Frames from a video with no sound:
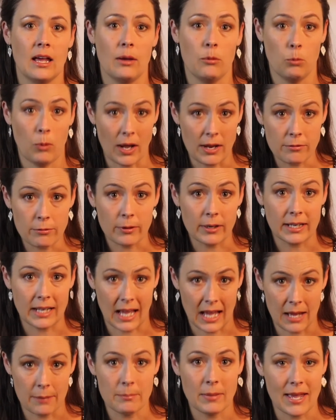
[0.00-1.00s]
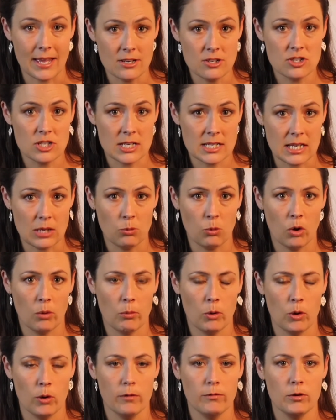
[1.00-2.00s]
Wait for a calm patch to deworm
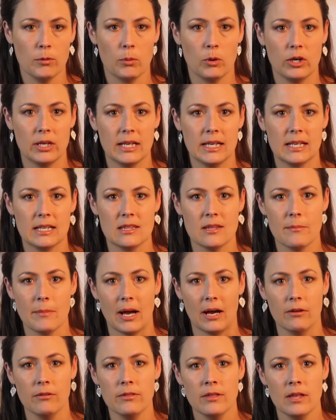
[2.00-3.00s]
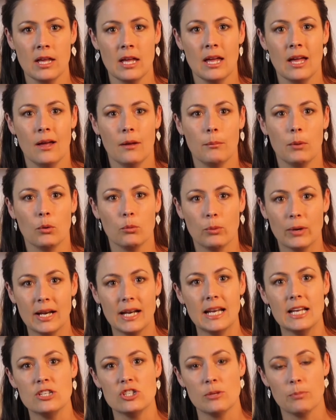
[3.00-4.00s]
her if you're putting it in the mouth. But
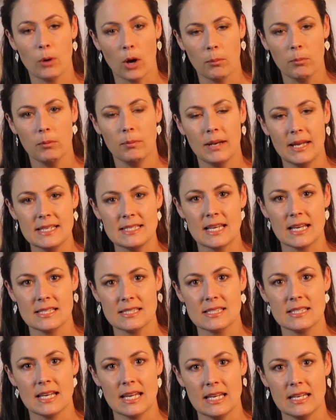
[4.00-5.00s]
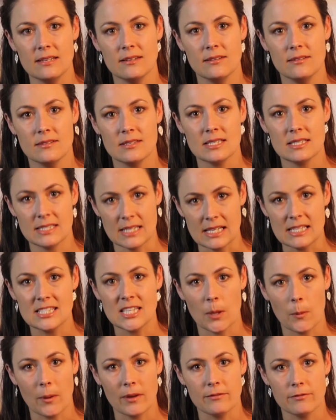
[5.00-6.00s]
really, she probably does need to see
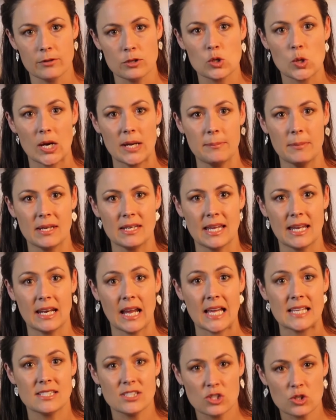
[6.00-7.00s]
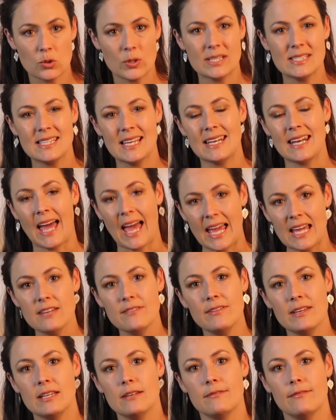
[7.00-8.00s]
someone for treatment. And I stress an
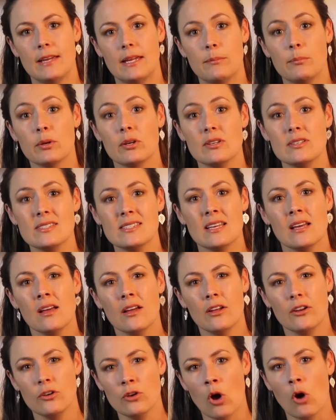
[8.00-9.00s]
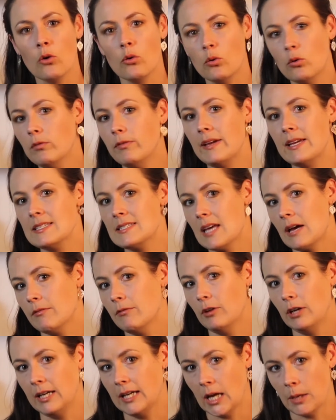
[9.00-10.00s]
avian vet because not all vets are
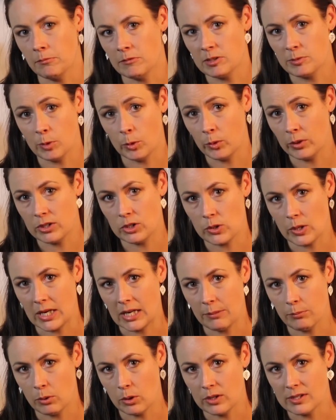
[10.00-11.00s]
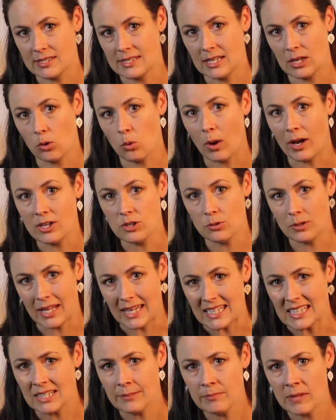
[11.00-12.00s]
fully comfortable with treating birds. They're quite
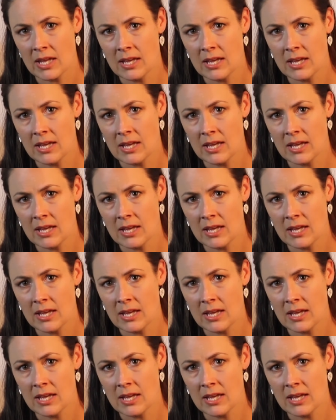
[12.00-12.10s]
unique.